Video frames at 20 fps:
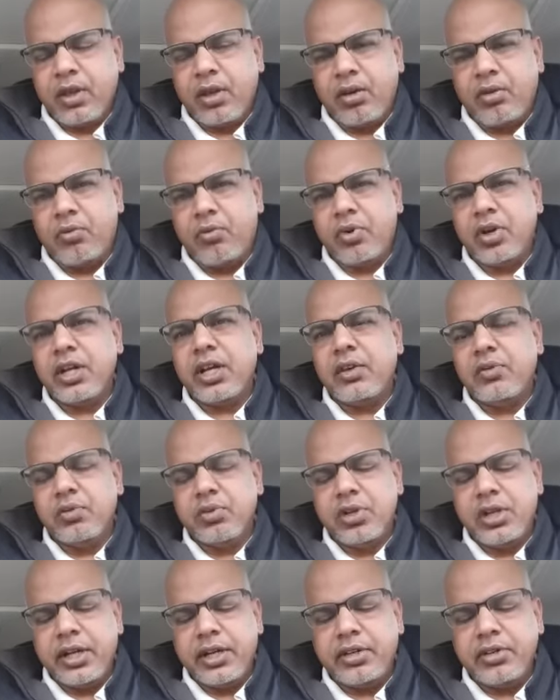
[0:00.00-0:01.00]
Now, what I
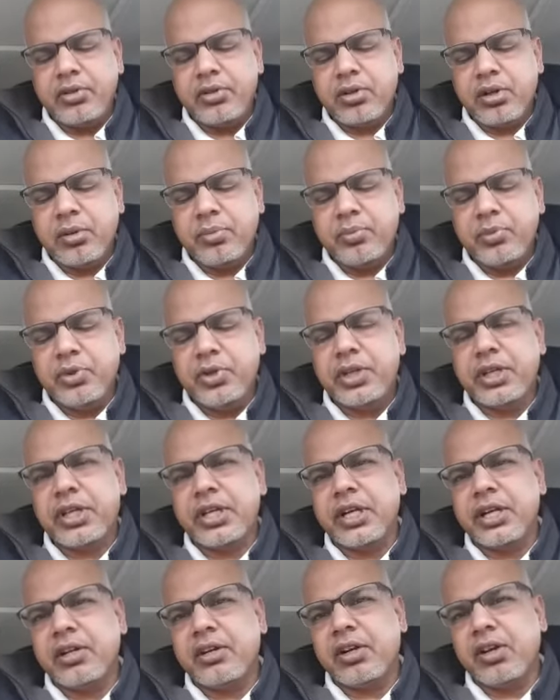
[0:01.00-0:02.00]
would like to
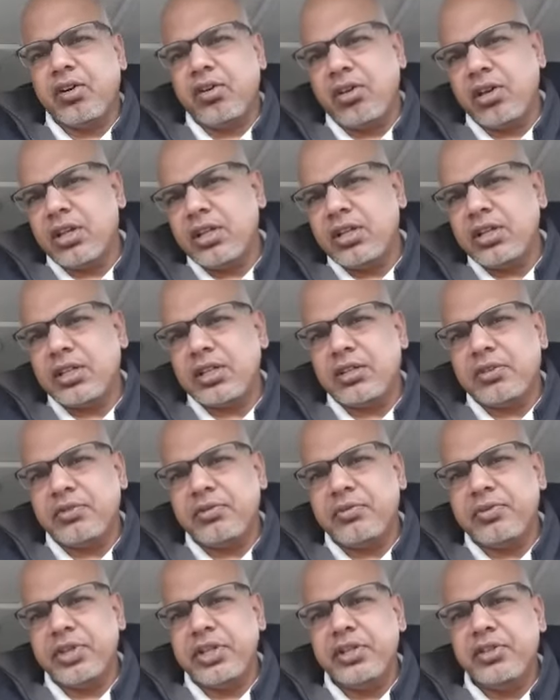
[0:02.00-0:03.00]
communicate, all the
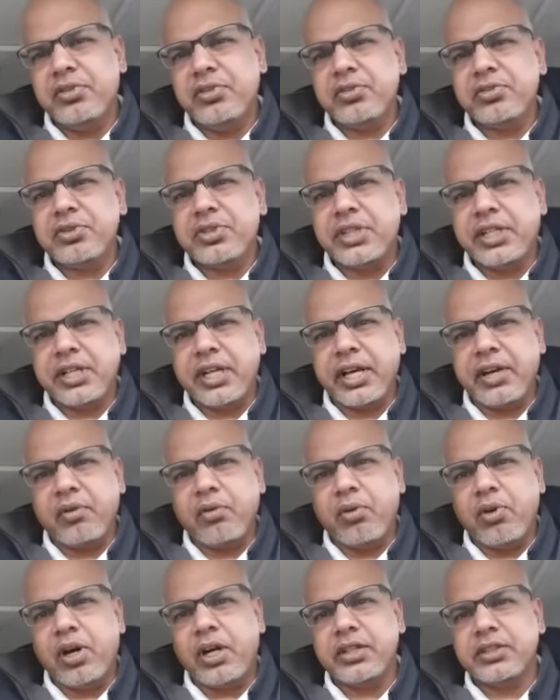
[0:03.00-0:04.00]
videos that I
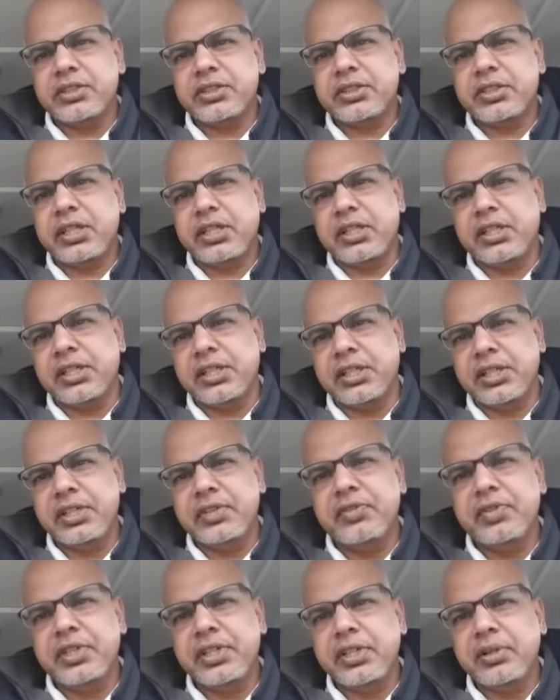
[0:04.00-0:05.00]
watched on
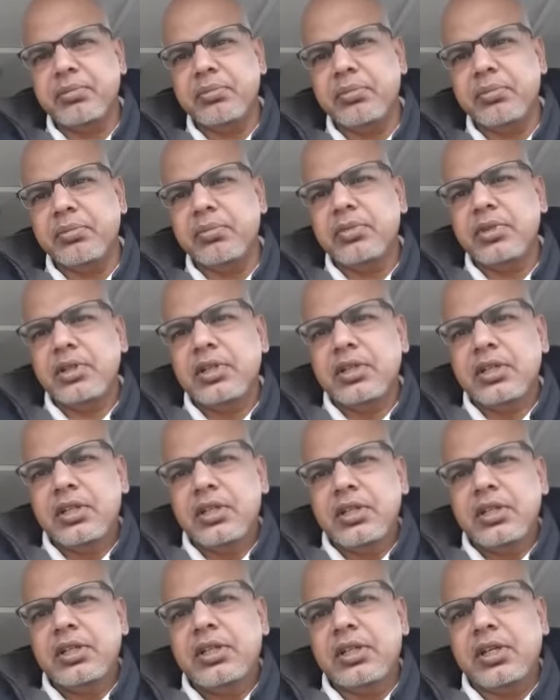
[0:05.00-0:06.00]
E V M
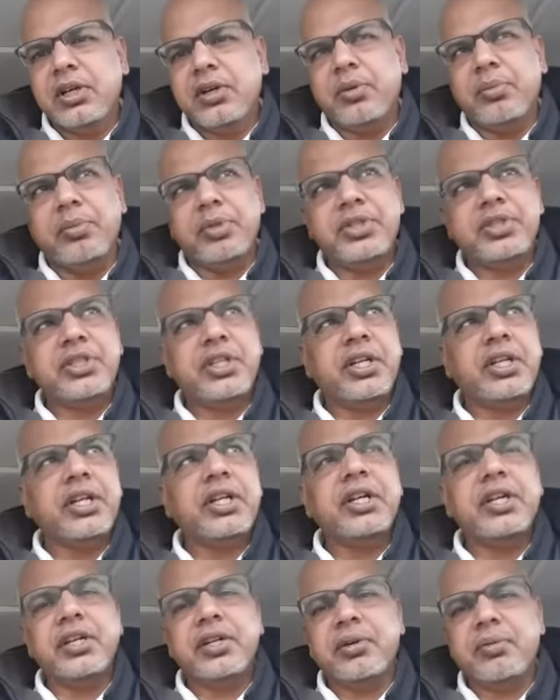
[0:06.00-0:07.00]
uh, mission
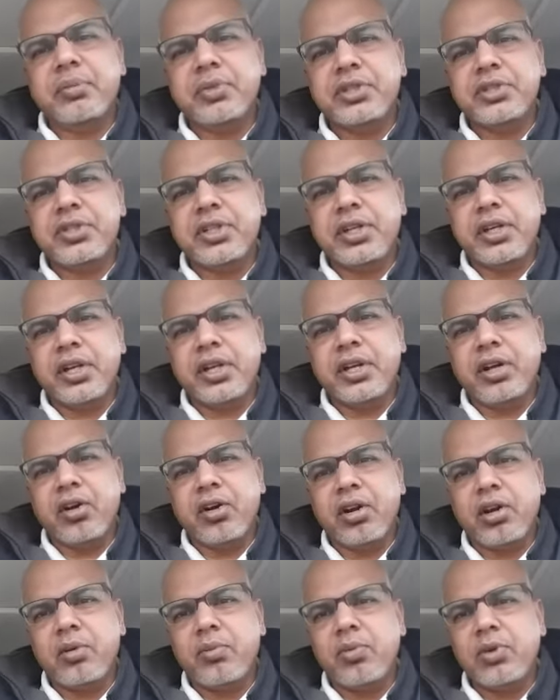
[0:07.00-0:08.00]
and uh, Mister
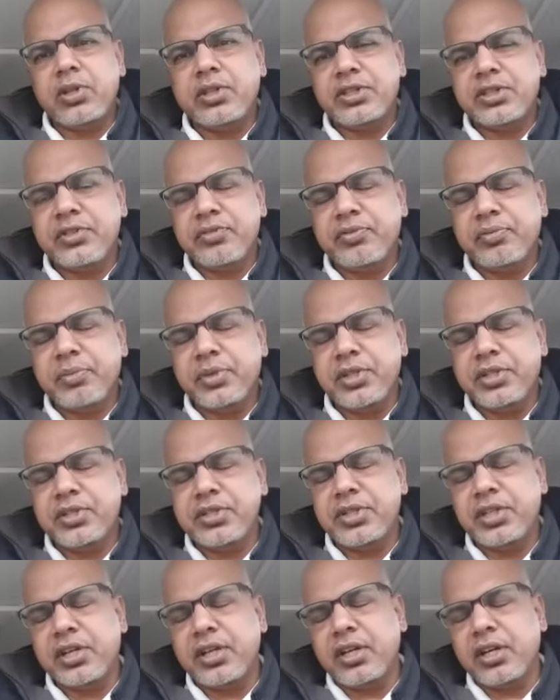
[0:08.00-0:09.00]
Honorable Chief
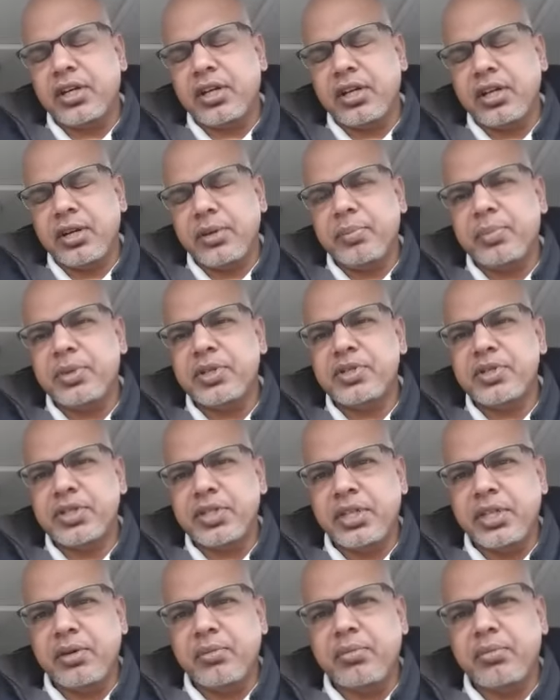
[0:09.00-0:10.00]
Minister uh, A P
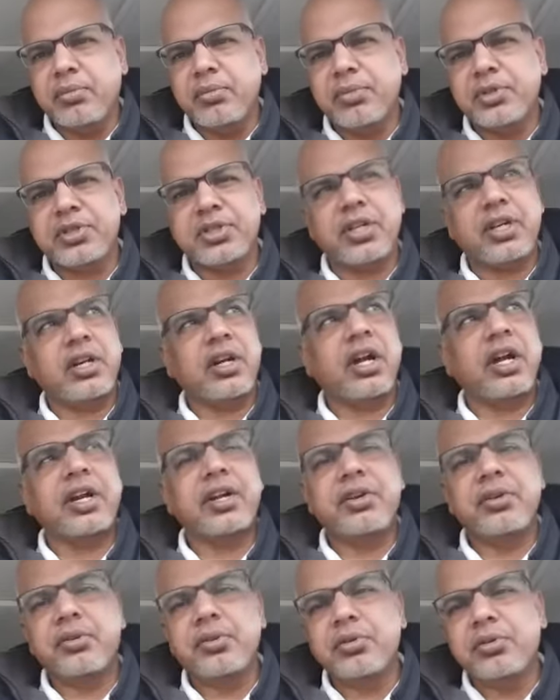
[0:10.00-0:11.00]
C M, Mister
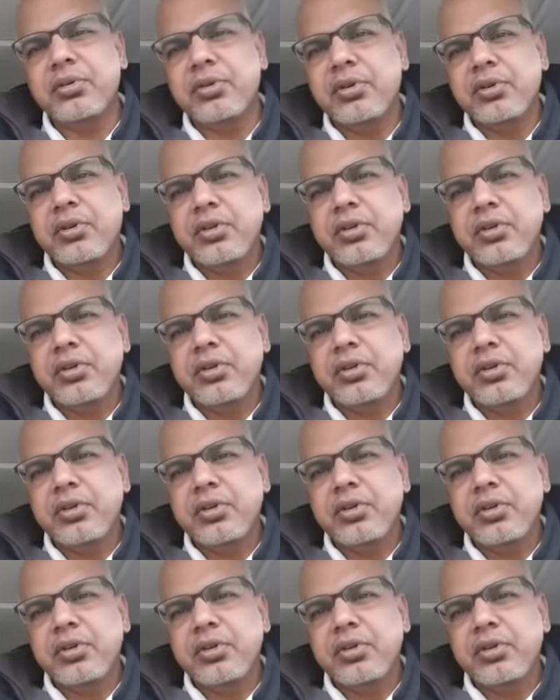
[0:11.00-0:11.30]
Naidu,